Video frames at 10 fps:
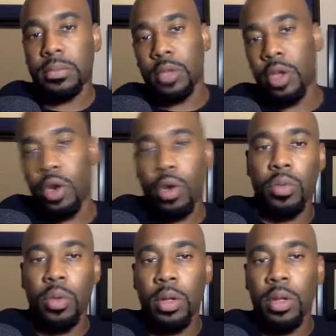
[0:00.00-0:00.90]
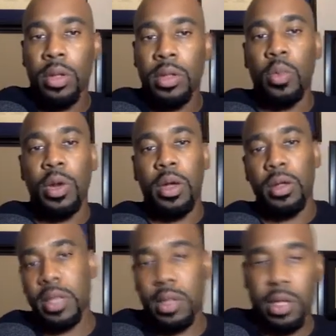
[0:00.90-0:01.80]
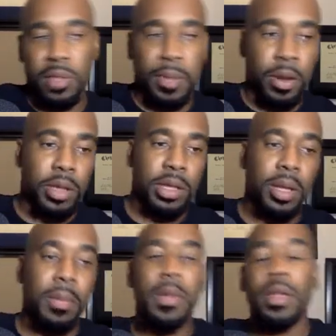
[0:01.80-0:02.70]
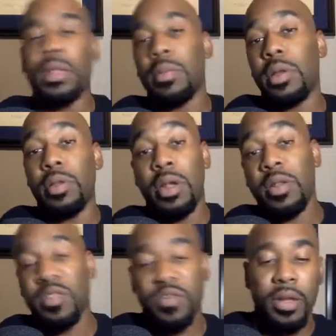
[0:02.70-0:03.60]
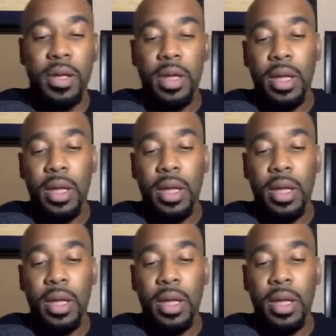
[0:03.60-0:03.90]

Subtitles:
you know someone else that's experiencing maybe in some other industry.